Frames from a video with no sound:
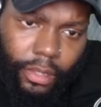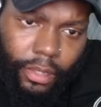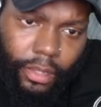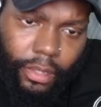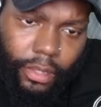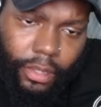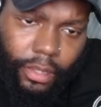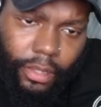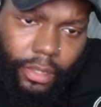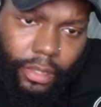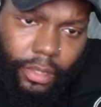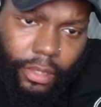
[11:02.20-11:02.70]

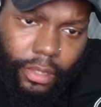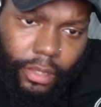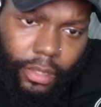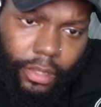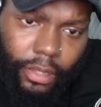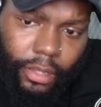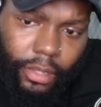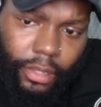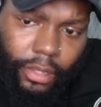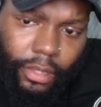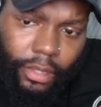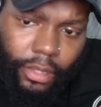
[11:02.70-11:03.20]

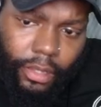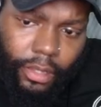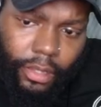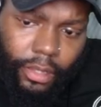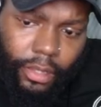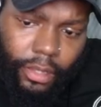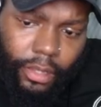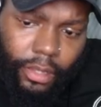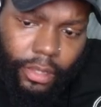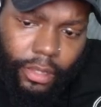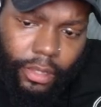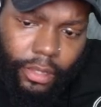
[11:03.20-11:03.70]

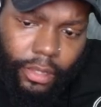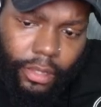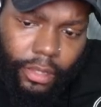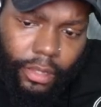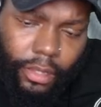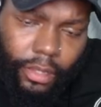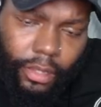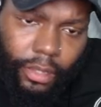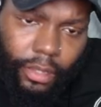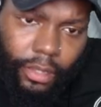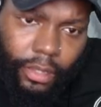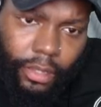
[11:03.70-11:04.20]

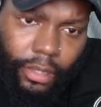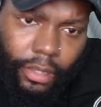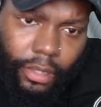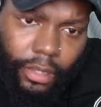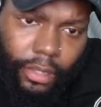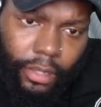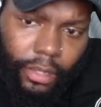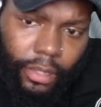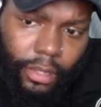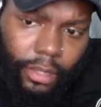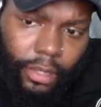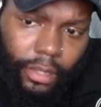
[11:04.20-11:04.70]

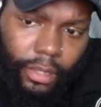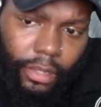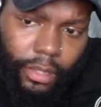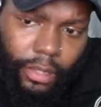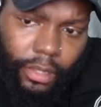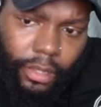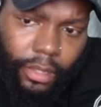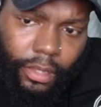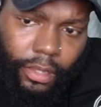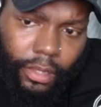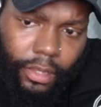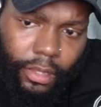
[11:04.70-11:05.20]

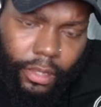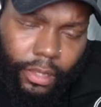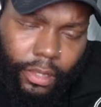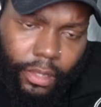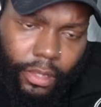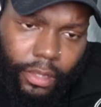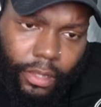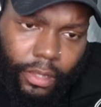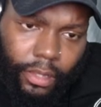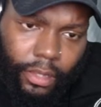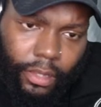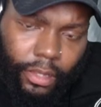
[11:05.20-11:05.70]

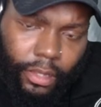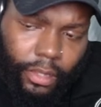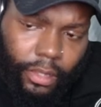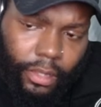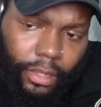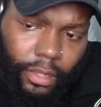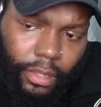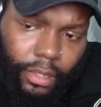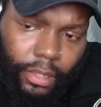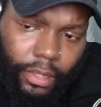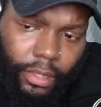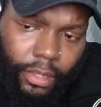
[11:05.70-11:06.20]

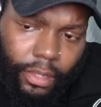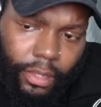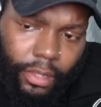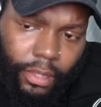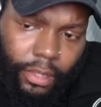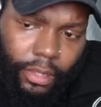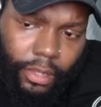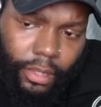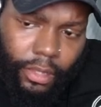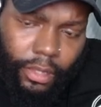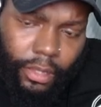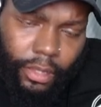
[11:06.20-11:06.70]

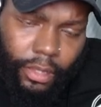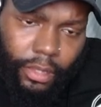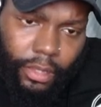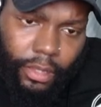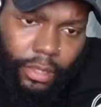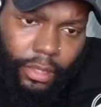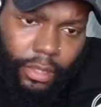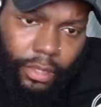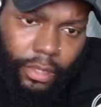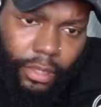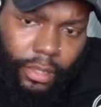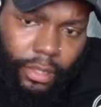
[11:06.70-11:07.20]

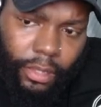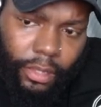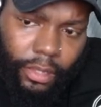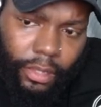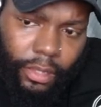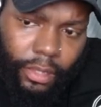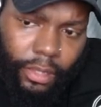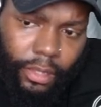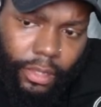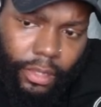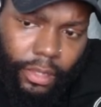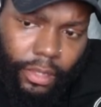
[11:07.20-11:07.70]

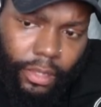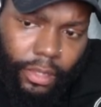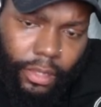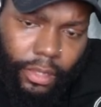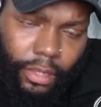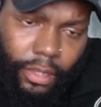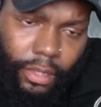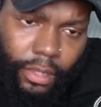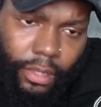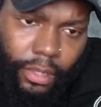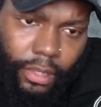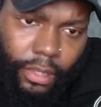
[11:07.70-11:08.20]

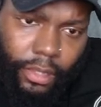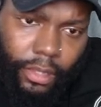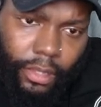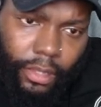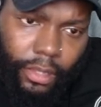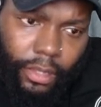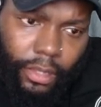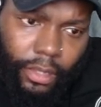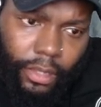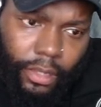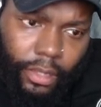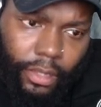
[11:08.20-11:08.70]

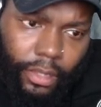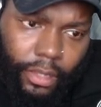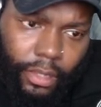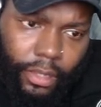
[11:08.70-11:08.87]
This person isn't speaking.